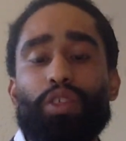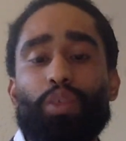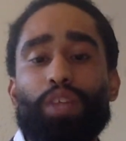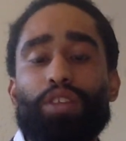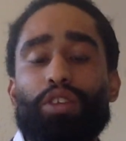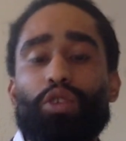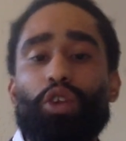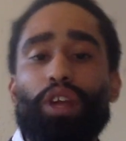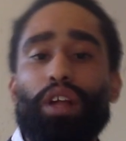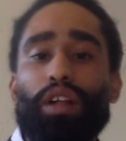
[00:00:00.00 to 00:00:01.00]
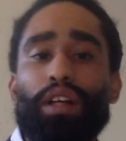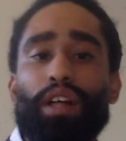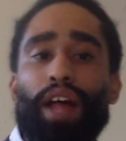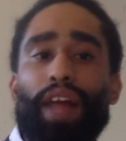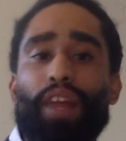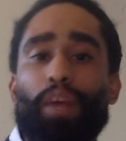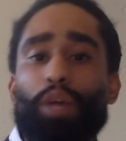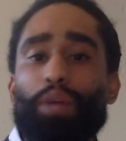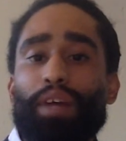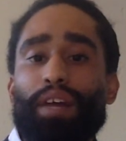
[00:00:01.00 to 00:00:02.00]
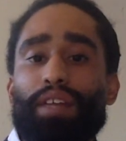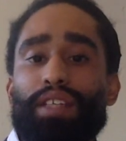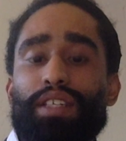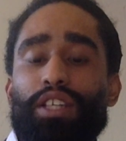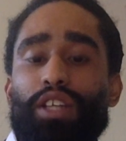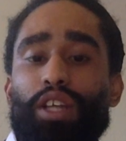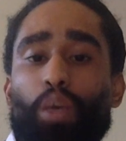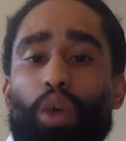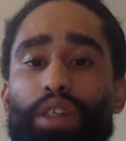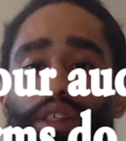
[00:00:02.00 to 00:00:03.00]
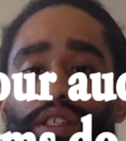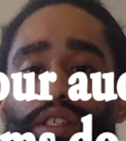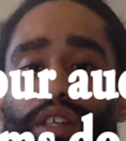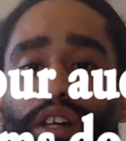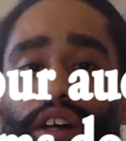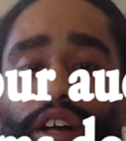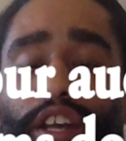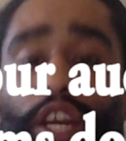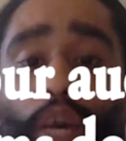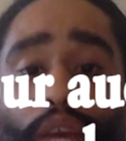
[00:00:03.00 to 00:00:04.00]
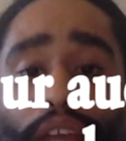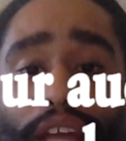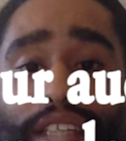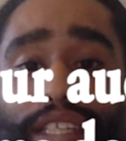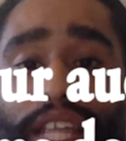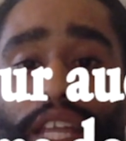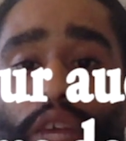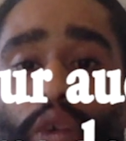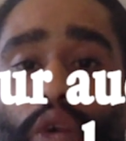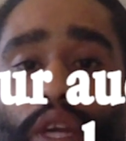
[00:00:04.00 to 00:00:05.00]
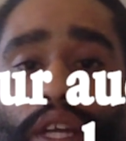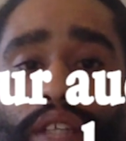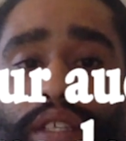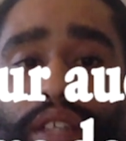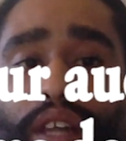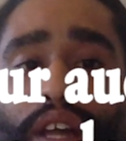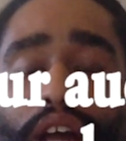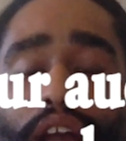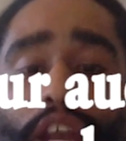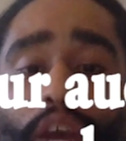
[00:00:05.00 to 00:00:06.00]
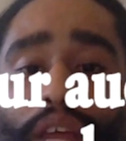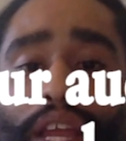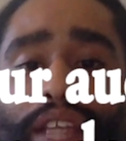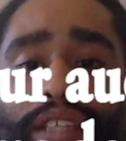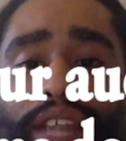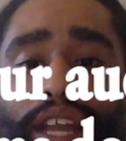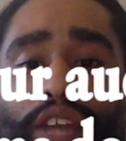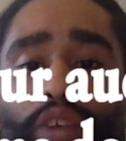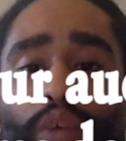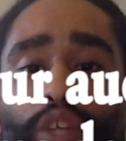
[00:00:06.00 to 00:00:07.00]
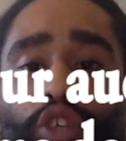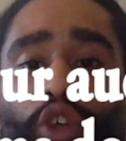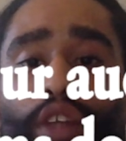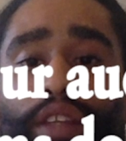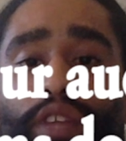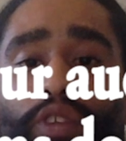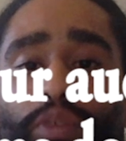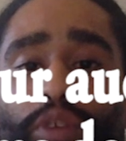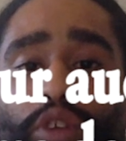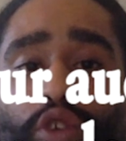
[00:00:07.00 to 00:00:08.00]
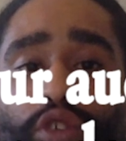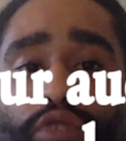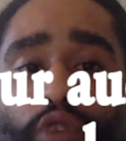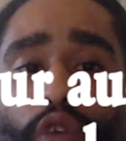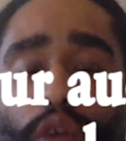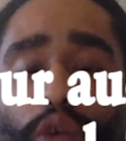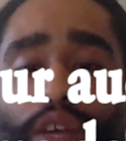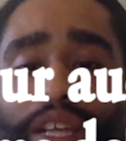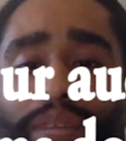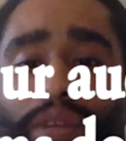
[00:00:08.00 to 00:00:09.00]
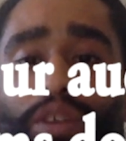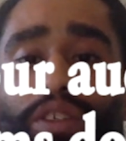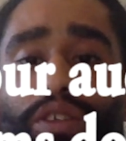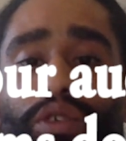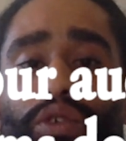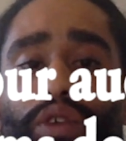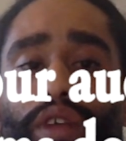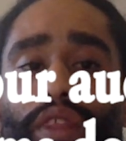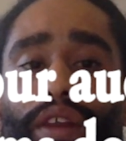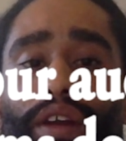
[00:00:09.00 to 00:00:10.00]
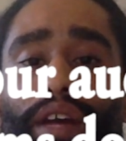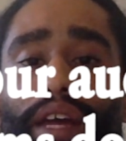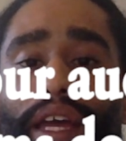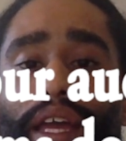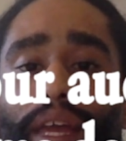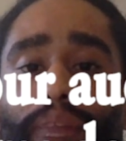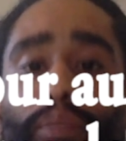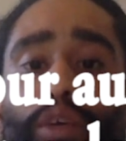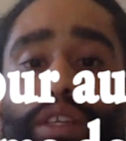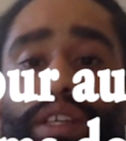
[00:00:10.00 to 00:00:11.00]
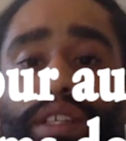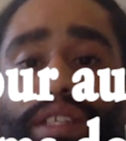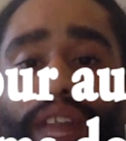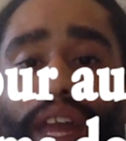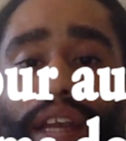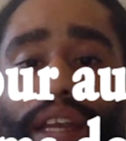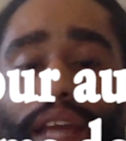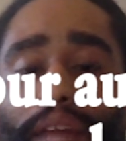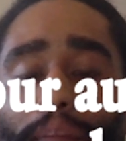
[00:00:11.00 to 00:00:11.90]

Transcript: this week's tutorial, I think what we covered essentially was knowing and understanding your audience, knowing and understanding which content to produce for that audience, but also the importance and